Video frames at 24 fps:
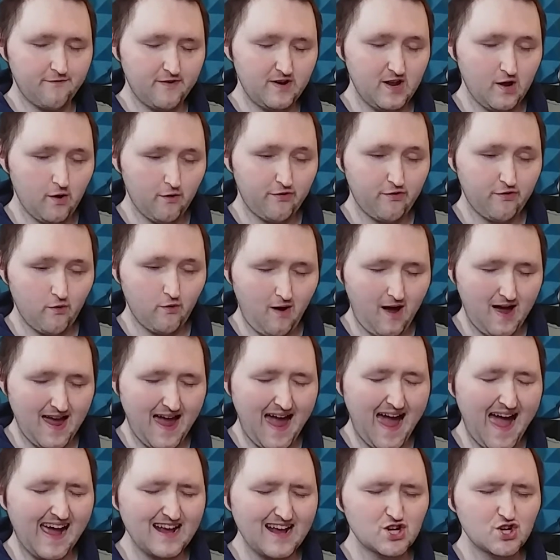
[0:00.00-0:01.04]
the video. So I
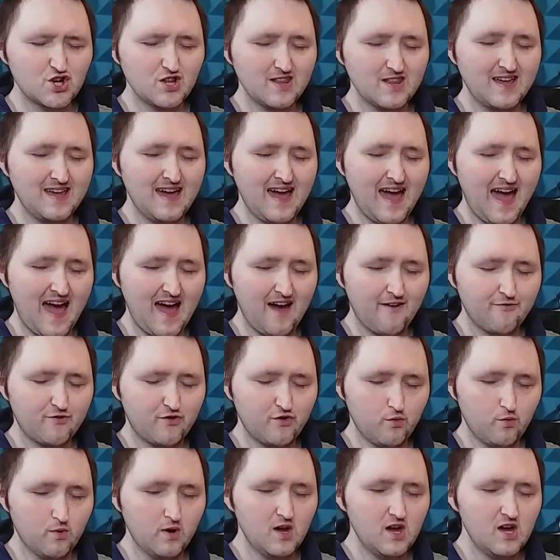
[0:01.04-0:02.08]
actually
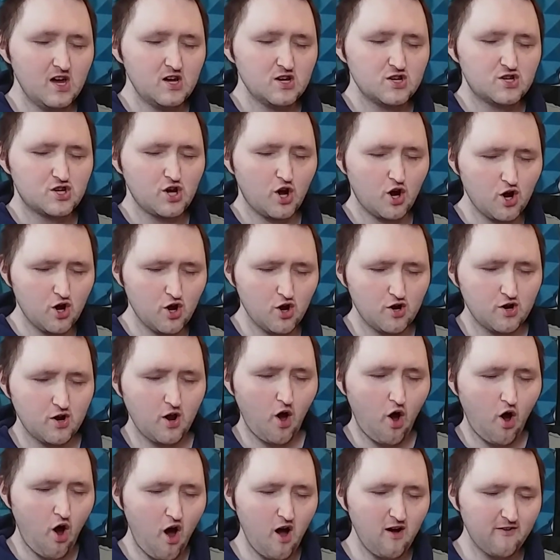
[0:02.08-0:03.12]
have to
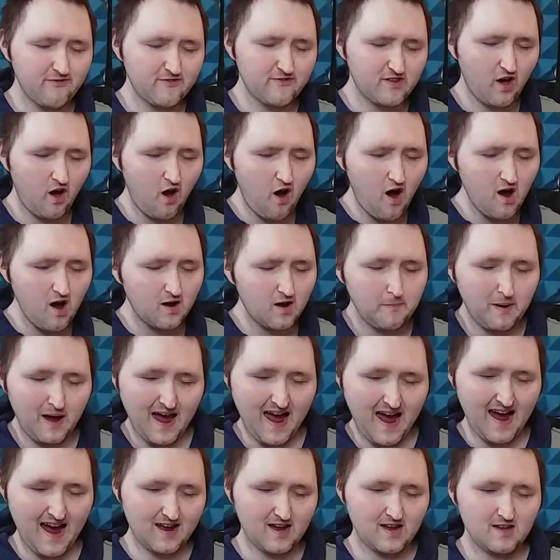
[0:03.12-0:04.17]
turn off
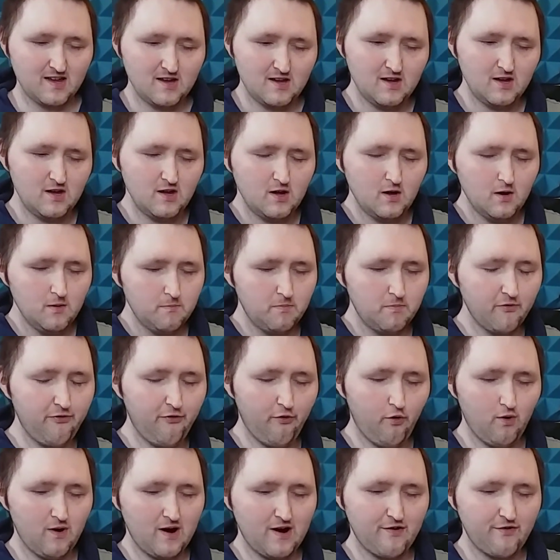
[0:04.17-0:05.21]
TalkBack
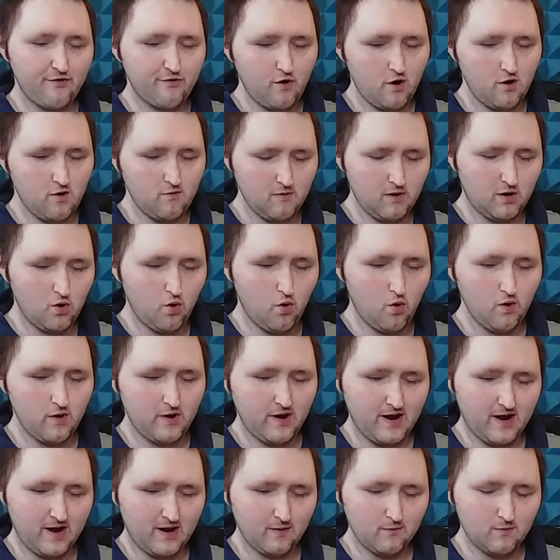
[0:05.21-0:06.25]
before I start
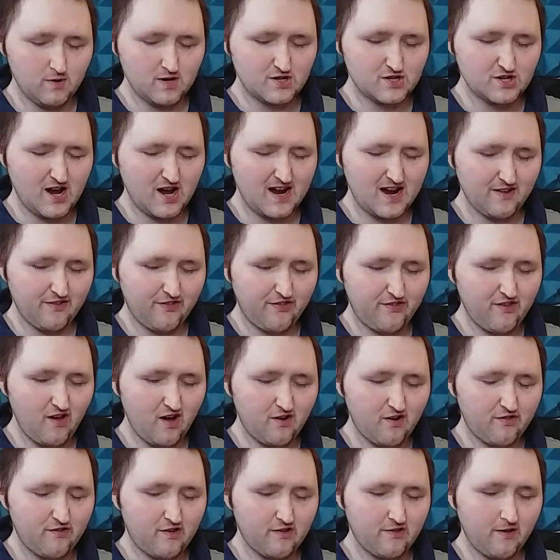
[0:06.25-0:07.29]
recording, which kind of
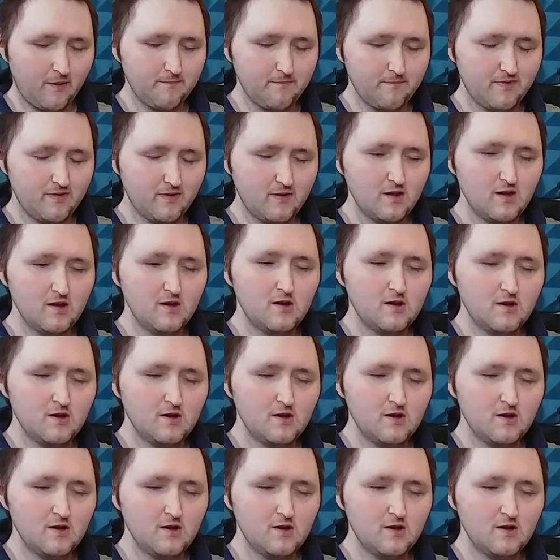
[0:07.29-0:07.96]
sucks, because I'm